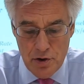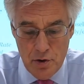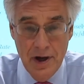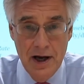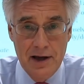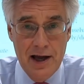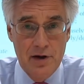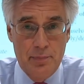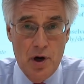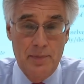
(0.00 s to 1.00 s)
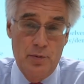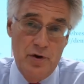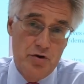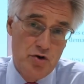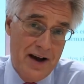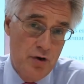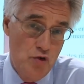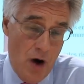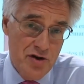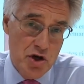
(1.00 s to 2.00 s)
you get the problem which
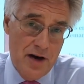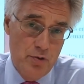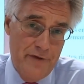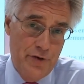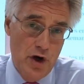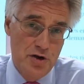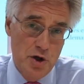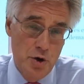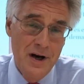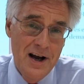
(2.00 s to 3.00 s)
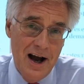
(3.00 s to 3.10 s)
Raghu Rajan referred to